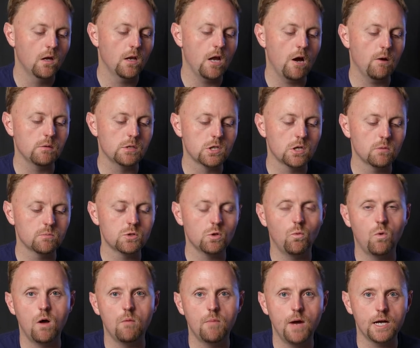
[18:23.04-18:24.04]
Now, in terms
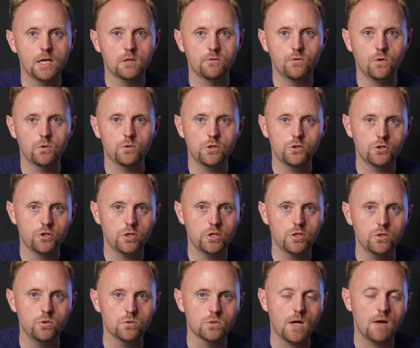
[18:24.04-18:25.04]
of what microphone you should
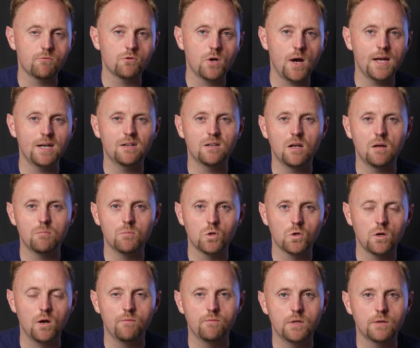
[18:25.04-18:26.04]
use, I've tried a
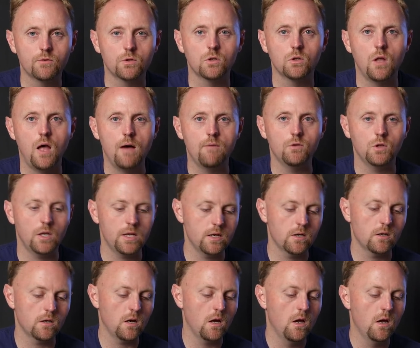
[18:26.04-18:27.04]
number of different
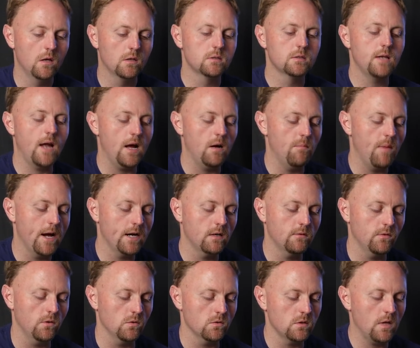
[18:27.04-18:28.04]
lavalier style
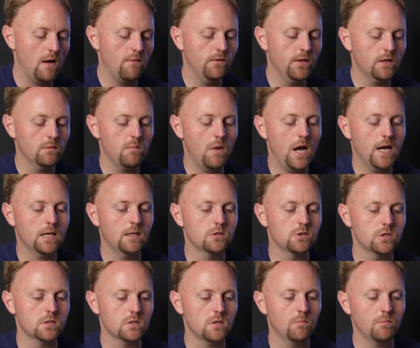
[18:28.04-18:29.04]
microphones. Lavalier mic is
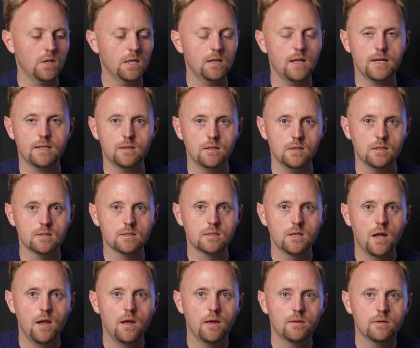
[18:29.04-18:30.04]
just something like this
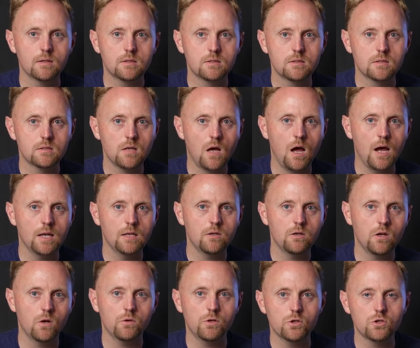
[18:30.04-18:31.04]
that's designed,
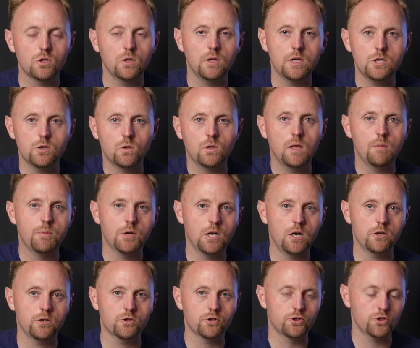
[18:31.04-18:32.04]
usually you clip it
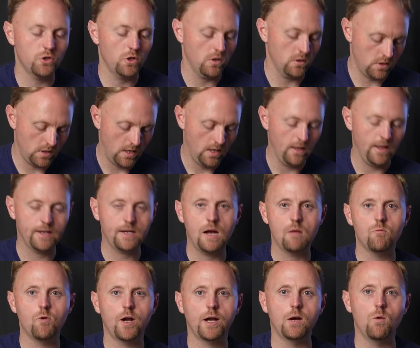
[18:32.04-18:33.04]
on your shirt. Like
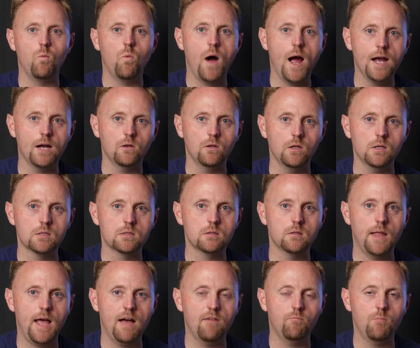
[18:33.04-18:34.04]
I'm wearing a wireless
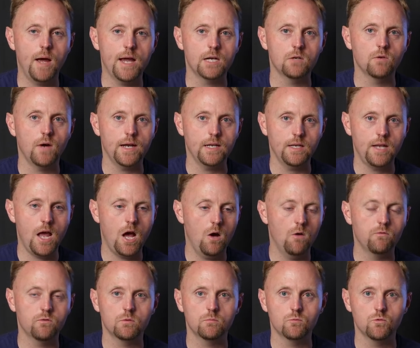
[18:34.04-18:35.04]
lav mic right
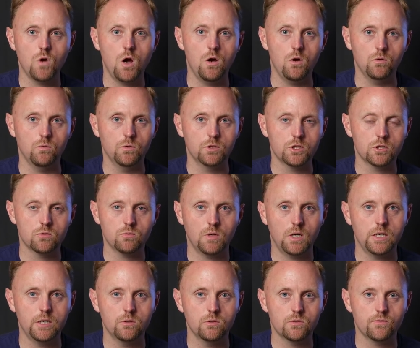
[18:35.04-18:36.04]
now from Rode, which is what
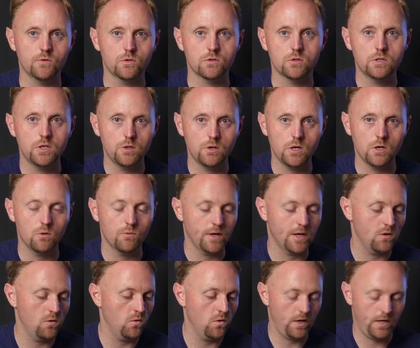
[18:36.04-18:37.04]
I use for studio
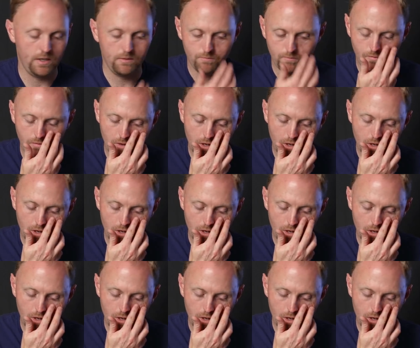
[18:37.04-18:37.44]
recording.